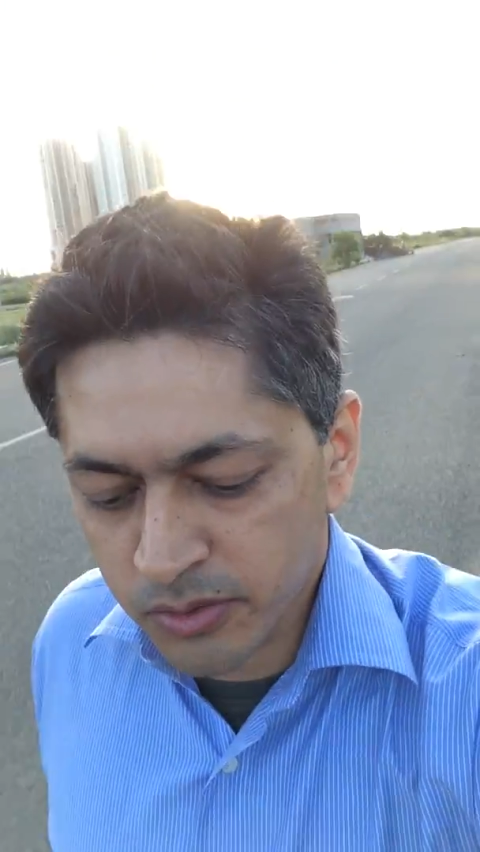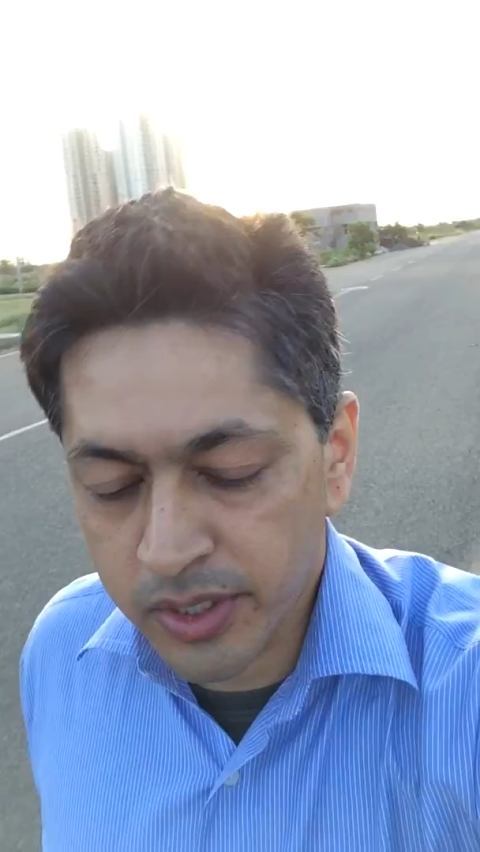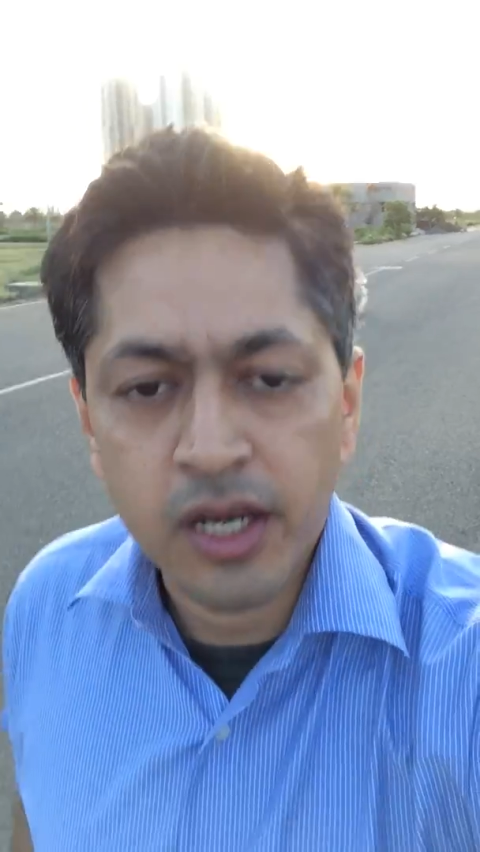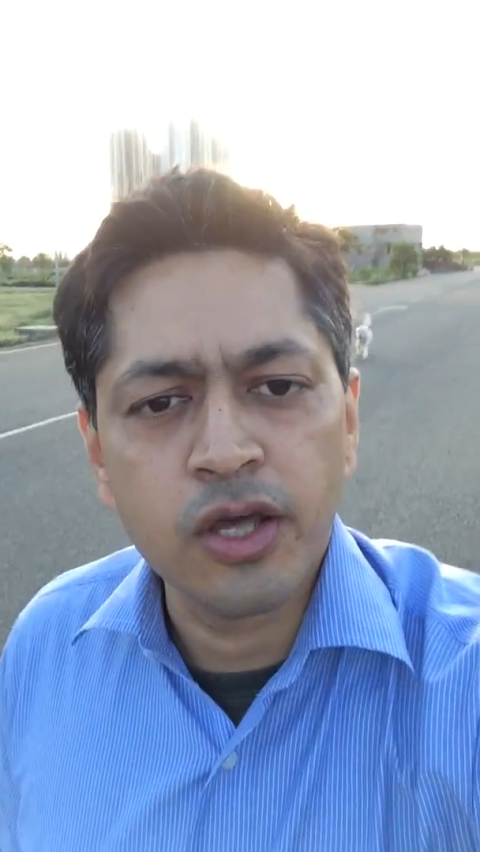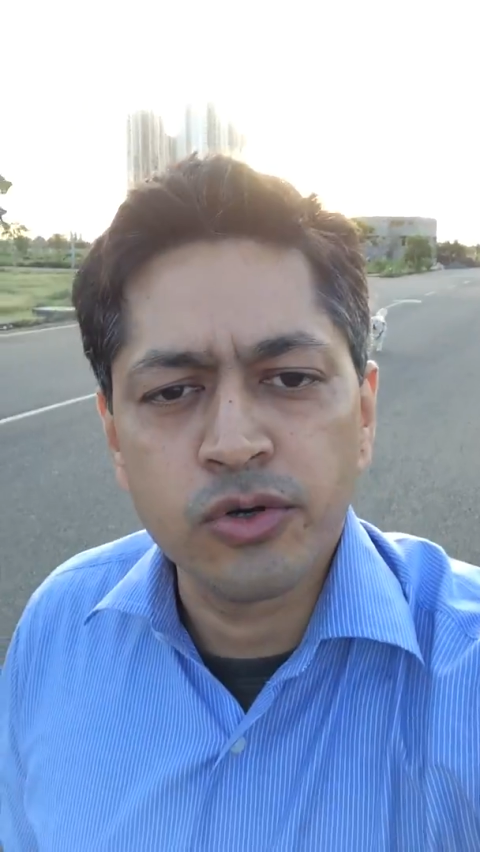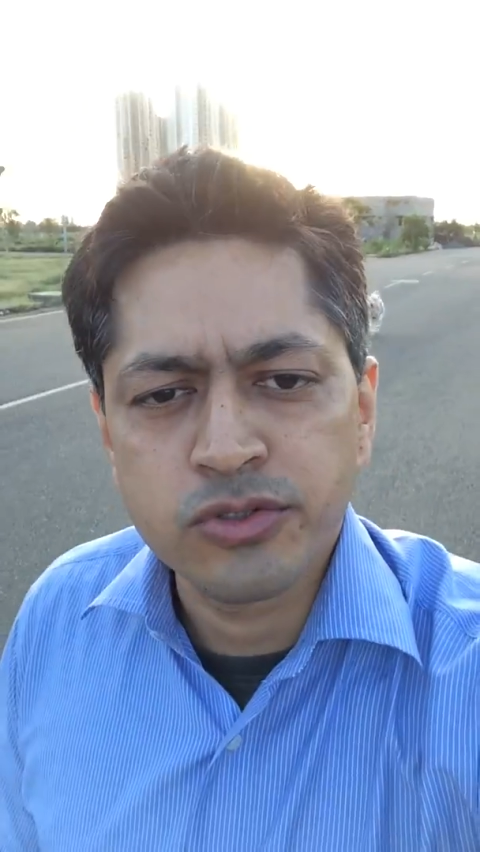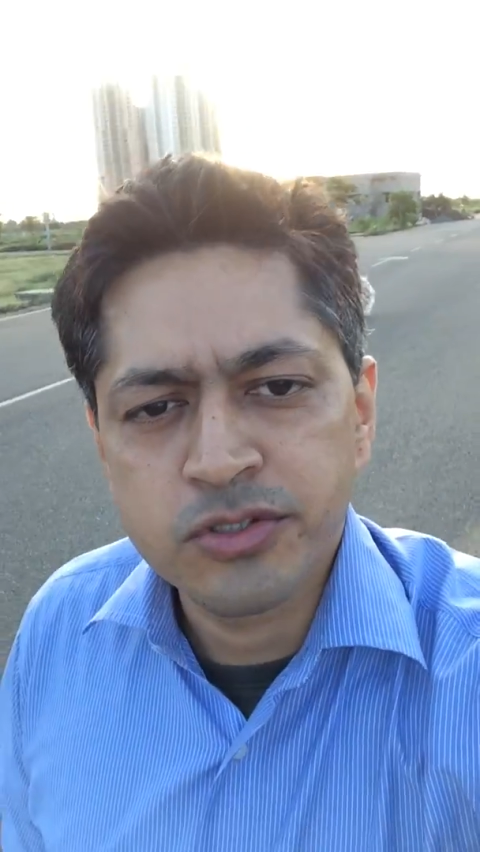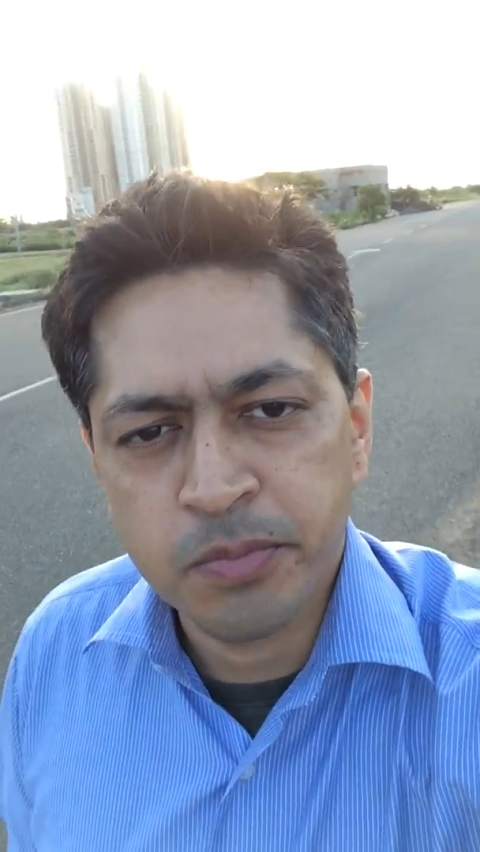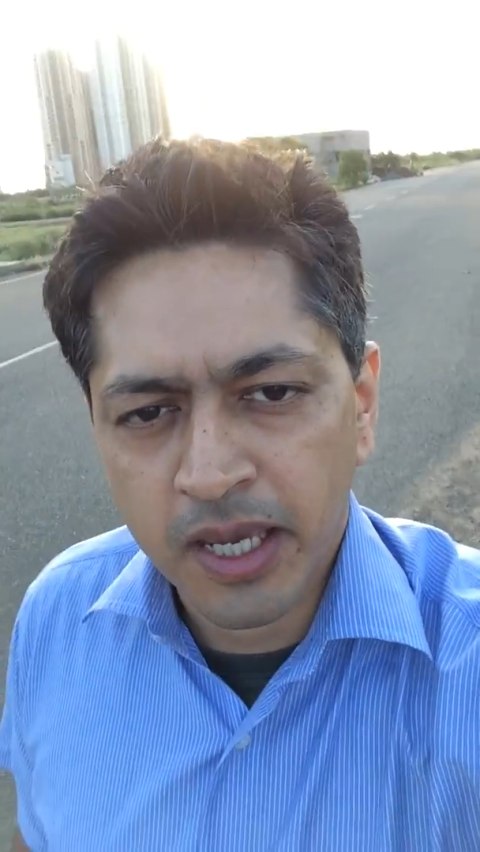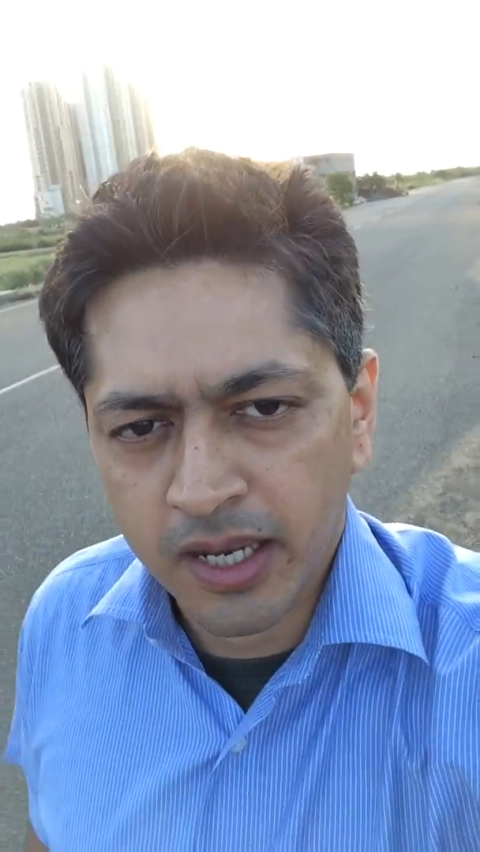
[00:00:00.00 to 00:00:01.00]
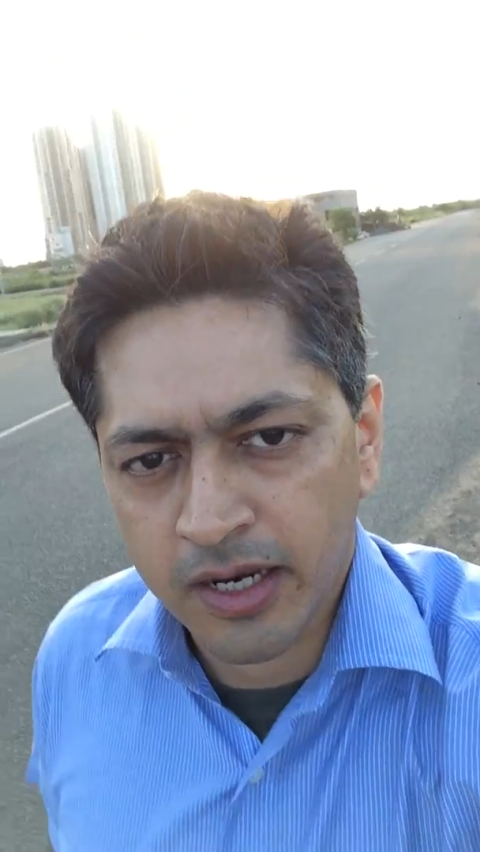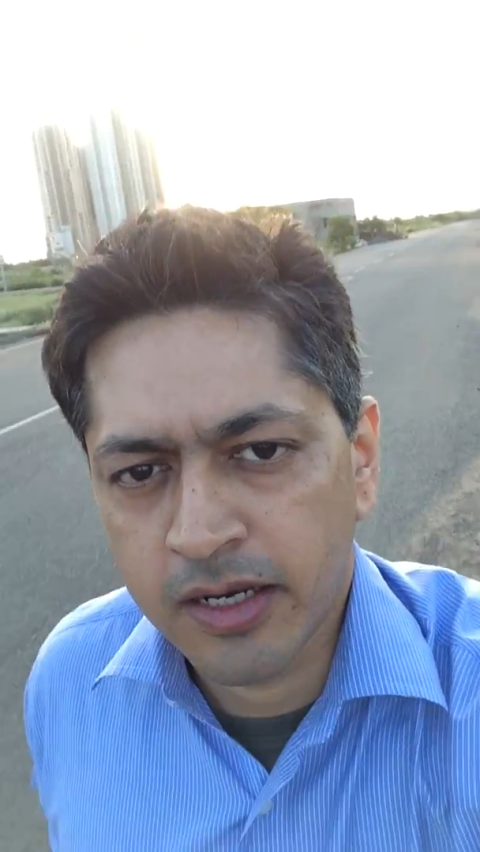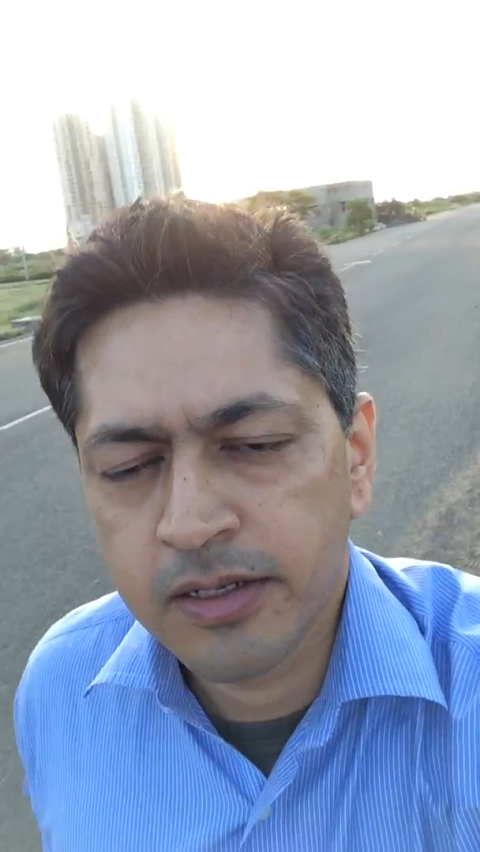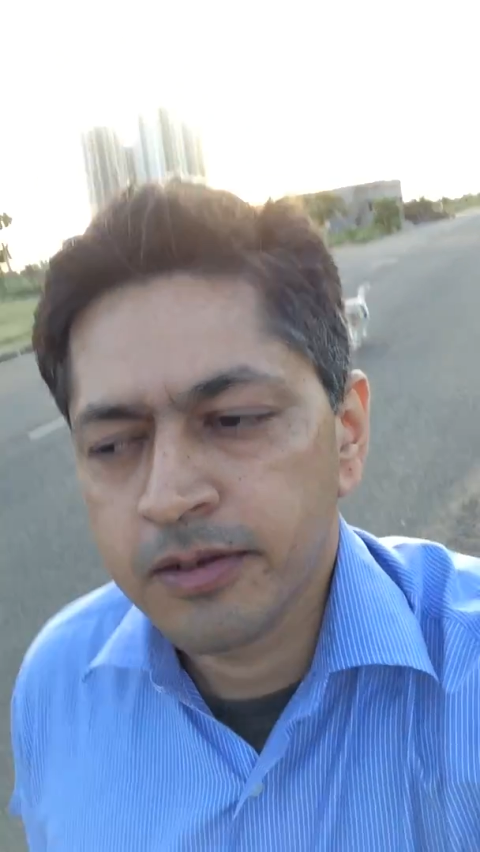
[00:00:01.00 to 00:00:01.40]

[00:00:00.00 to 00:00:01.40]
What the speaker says: who endures pain,